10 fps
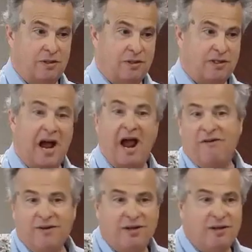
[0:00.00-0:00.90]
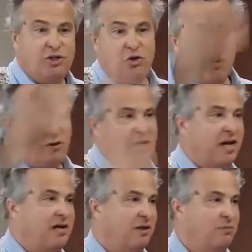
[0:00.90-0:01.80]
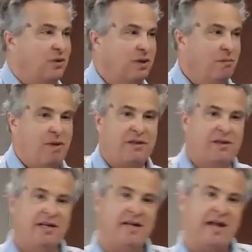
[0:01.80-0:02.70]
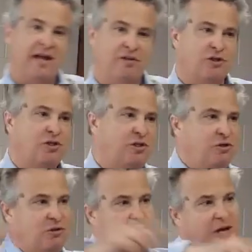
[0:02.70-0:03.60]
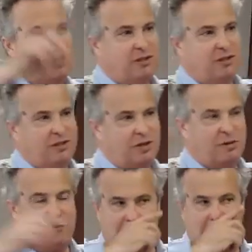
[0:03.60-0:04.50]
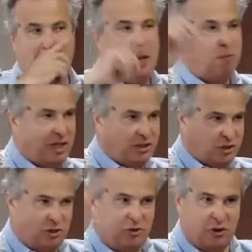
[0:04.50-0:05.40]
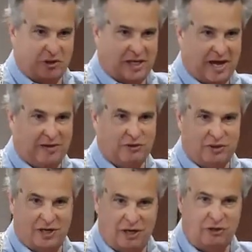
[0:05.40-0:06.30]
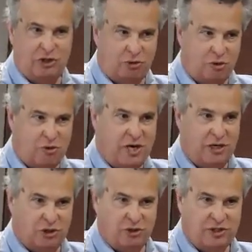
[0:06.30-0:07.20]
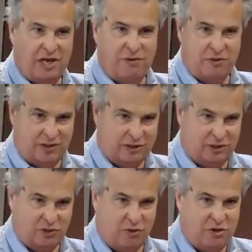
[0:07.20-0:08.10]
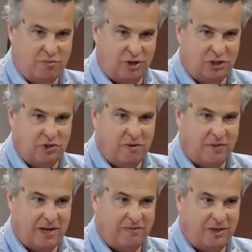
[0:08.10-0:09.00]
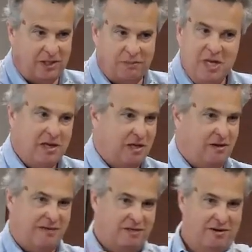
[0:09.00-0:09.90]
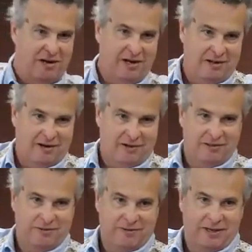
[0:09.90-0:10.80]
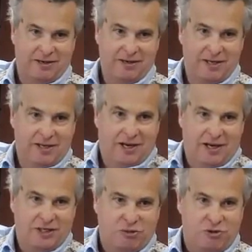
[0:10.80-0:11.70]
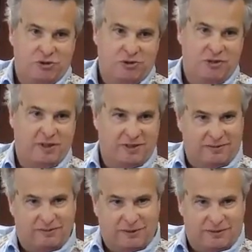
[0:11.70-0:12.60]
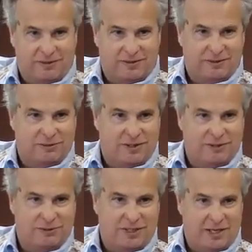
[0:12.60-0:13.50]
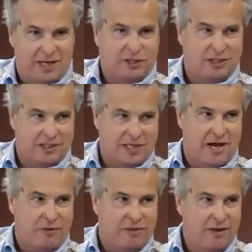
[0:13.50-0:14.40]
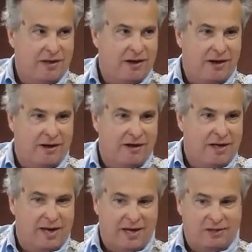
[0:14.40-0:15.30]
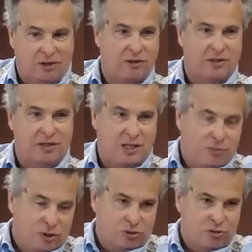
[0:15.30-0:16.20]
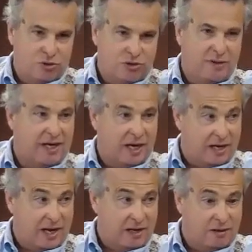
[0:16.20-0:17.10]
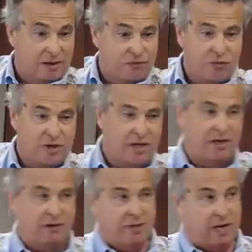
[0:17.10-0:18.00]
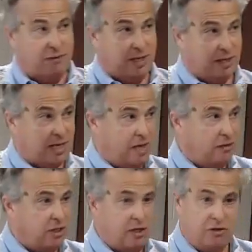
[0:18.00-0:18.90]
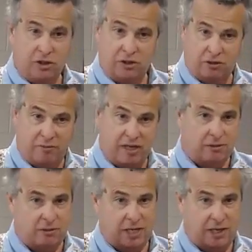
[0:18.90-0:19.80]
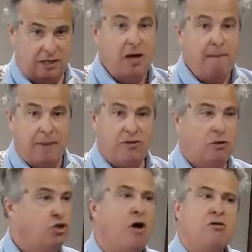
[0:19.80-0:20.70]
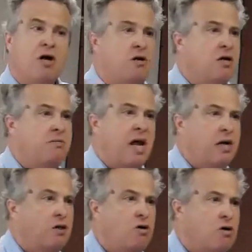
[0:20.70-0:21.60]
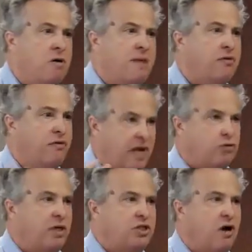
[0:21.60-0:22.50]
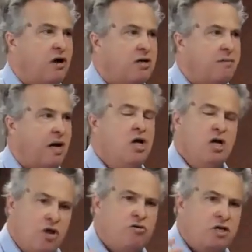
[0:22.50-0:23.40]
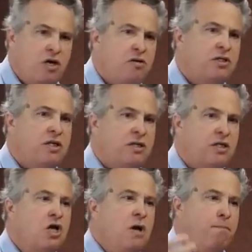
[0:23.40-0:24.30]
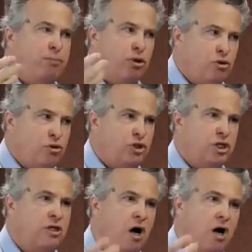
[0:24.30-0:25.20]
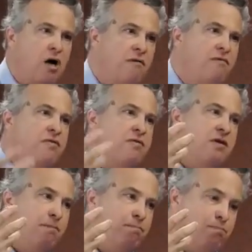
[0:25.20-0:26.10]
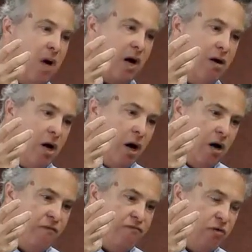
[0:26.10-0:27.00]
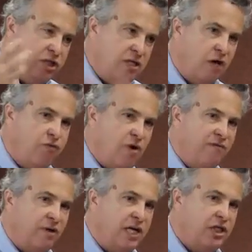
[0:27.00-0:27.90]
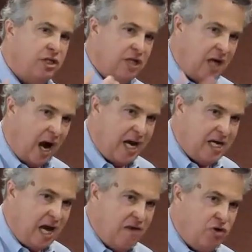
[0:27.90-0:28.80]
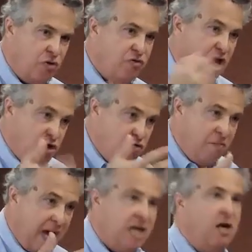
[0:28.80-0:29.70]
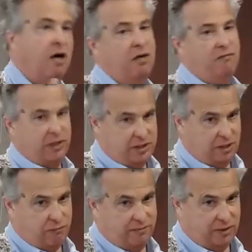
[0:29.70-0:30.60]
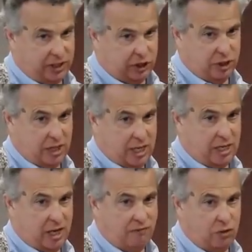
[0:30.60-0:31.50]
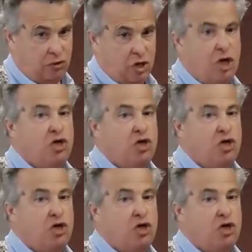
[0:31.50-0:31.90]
Calf. This northern kingdom. Bethel and Dan. Those are the two locations that Jeroboam placed the two golden calves and said, Here's your Lord, here's your Savior. This is the one who brought you up out of Egypt. You don't have to go down there to uh, uh, Jerusalem with the, those, those, those hicks in the south uh, and go to the temple of Jerusalem. I got a handle on it for you. Here we got we got cows here. You can go to Bethel or Dan. Bethel. Don't go to Dan, don't go to Bethel. That's what he's talking about. Don't go to this pollution of the uh, of the self revelation that I gave you that you made of the self revelation that I gave you.